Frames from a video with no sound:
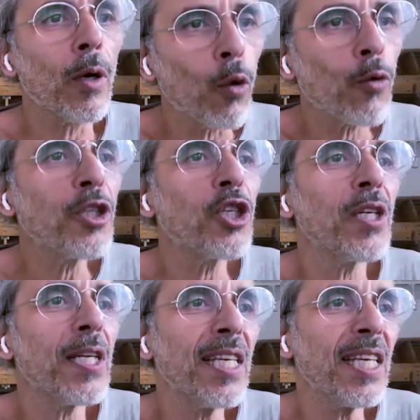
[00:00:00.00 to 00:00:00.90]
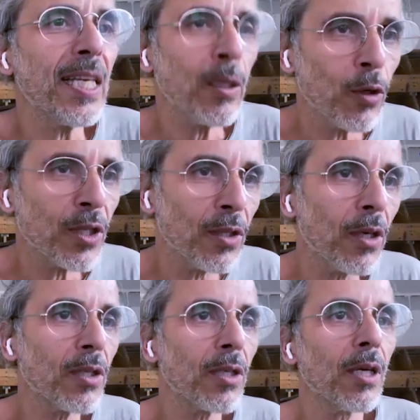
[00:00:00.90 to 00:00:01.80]
Originally, it was
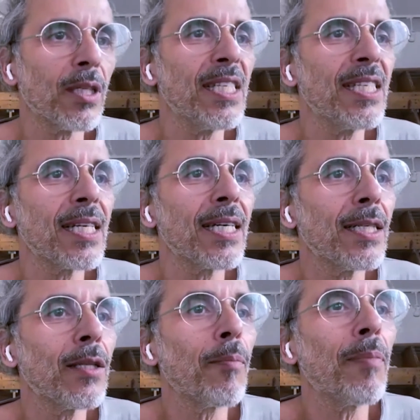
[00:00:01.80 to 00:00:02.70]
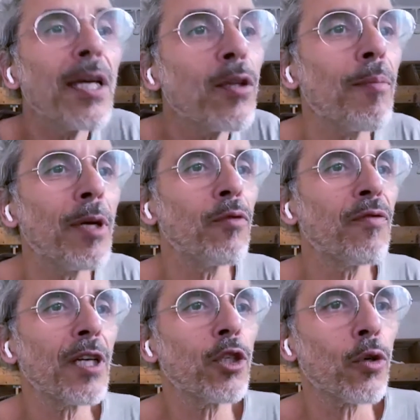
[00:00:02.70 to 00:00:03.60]
not designed by the
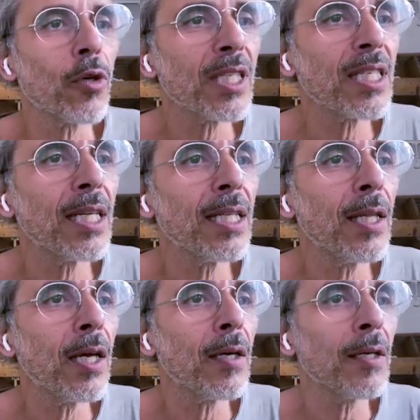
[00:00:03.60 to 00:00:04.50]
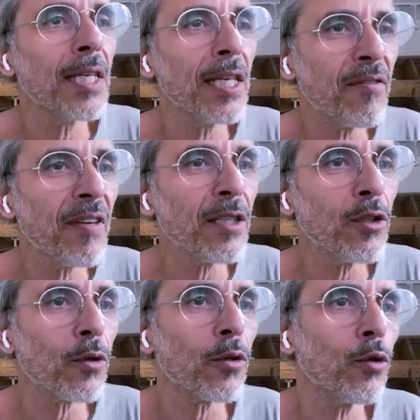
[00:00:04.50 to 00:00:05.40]
manufacturer. I said the
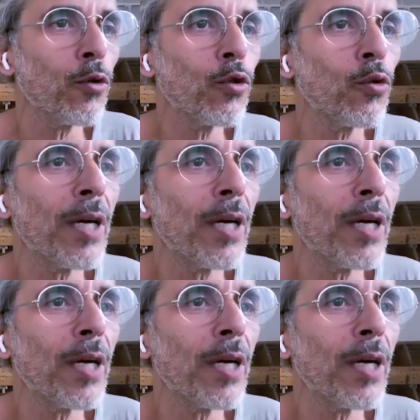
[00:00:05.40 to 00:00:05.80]
inventor used to